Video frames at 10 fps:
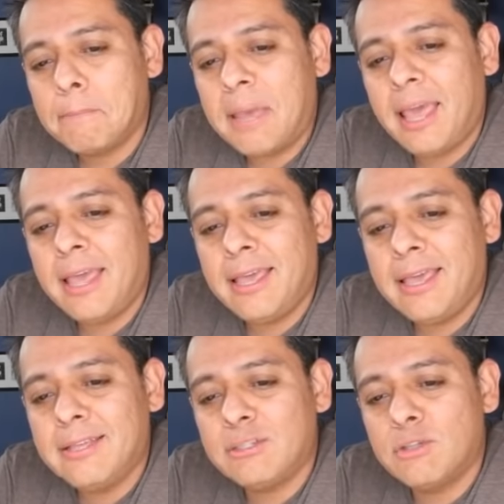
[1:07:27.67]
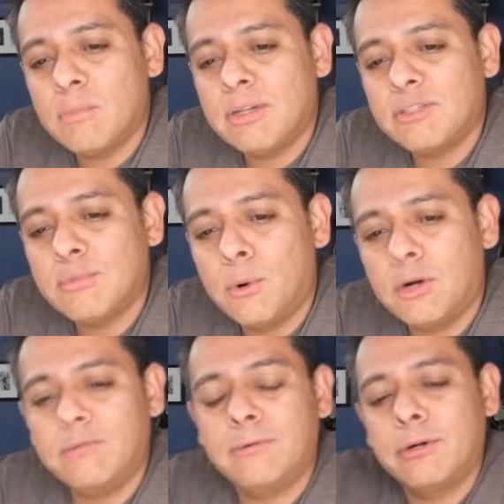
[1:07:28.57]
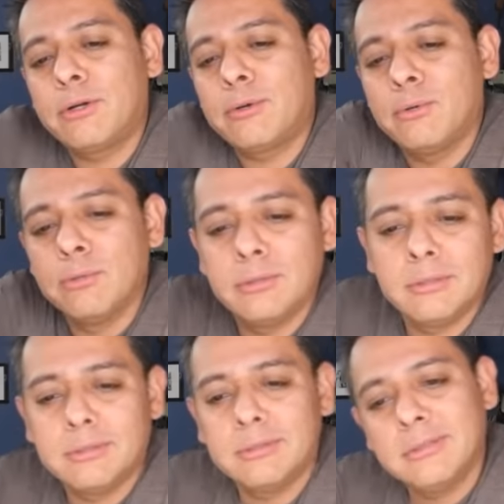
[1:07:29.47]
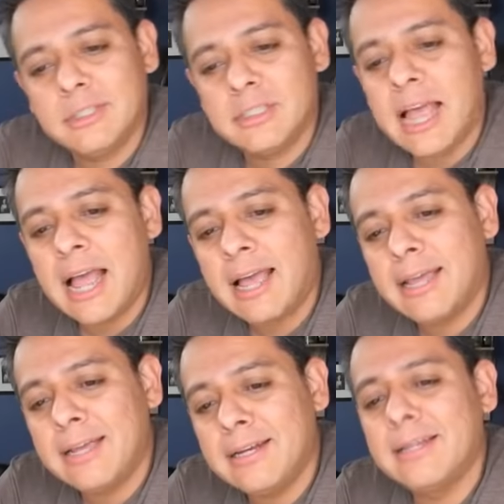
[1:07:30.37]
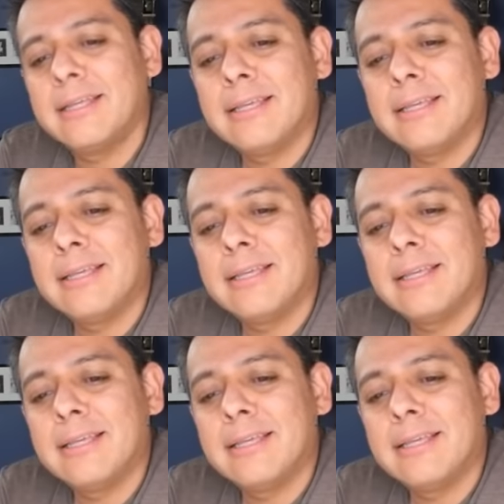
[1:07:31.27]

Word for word: pay so much more for cool design,